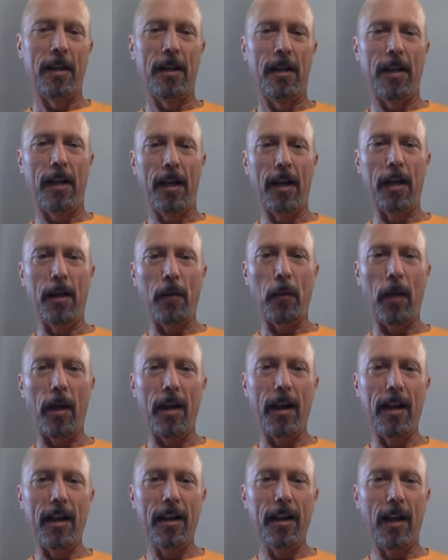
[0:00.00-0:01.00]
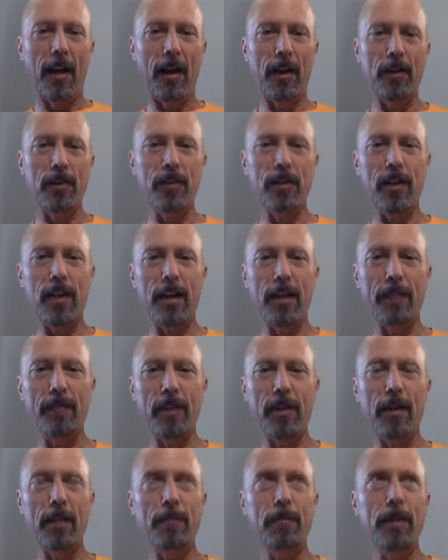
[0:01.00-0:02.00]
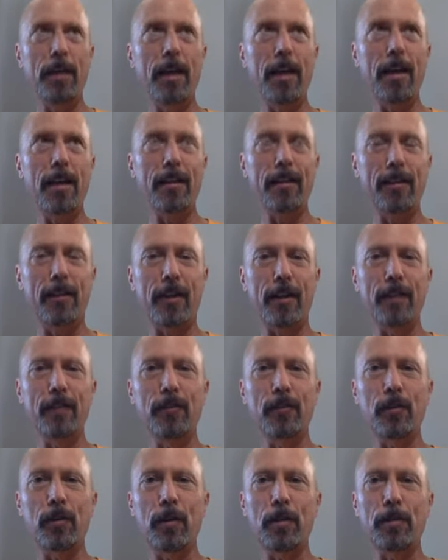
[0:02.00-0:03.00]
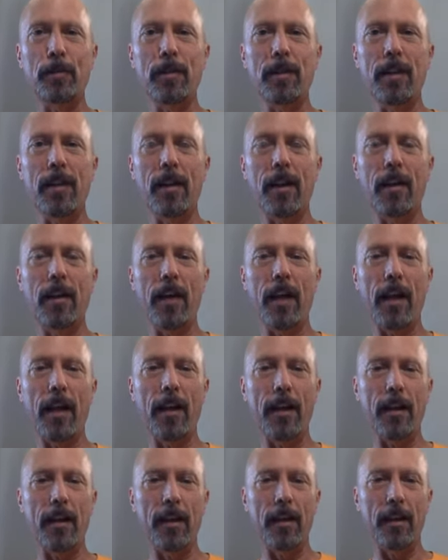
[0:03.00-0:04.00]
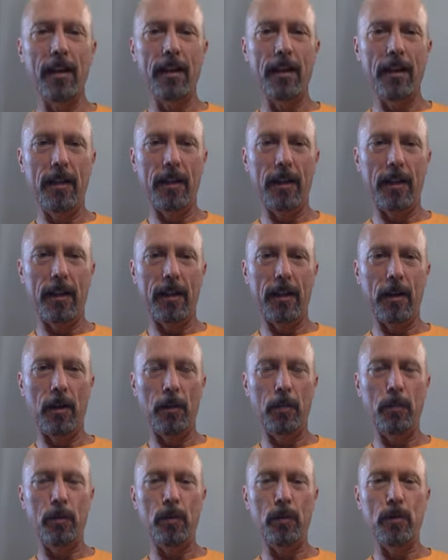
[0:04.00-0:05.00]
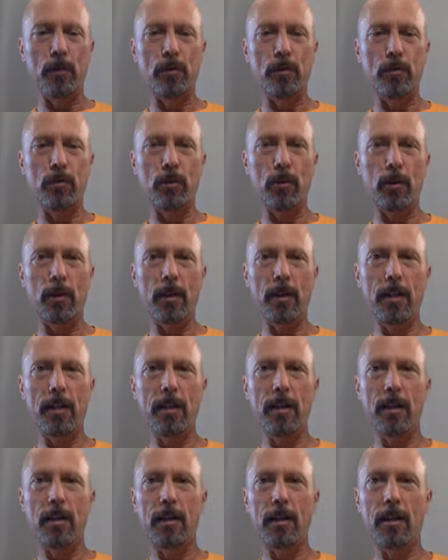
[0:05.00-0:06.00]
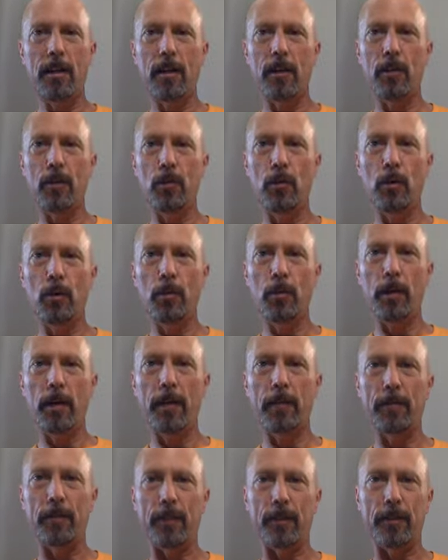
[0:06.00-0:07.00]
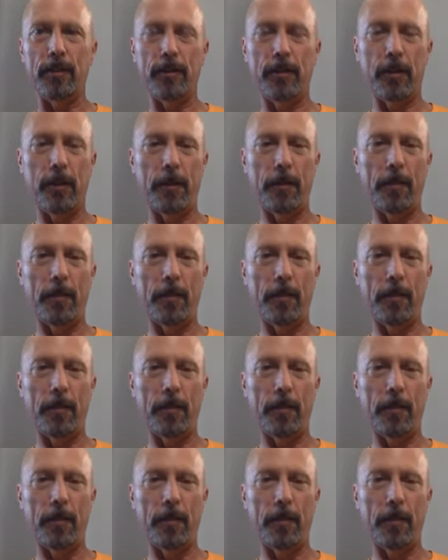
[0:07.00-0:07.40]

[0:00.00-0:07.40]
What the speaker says: Anyway, unshaved, unbathed, unscripted, and unedited. I hope you enjoy your breakfast.